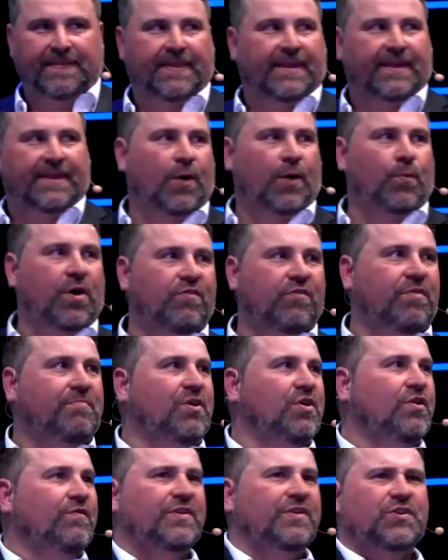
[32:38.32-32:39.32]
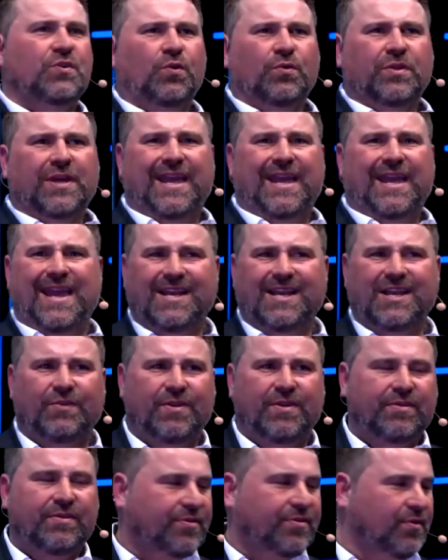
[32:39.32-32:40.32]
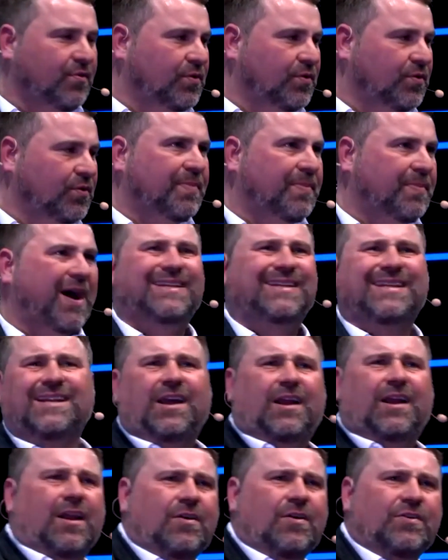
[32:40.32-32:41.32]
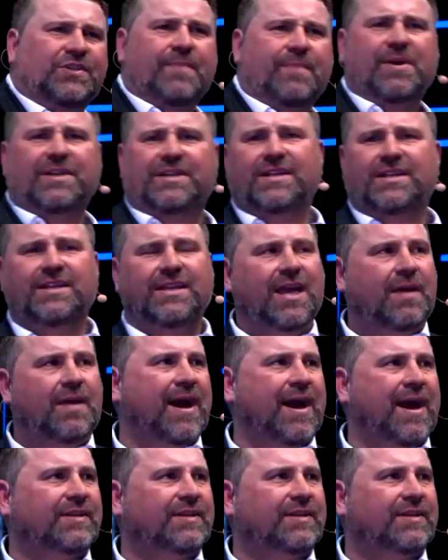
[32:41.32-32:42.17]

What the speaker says: And what you remove is all the hindering thoughts about, I didn't close them, they didn't get back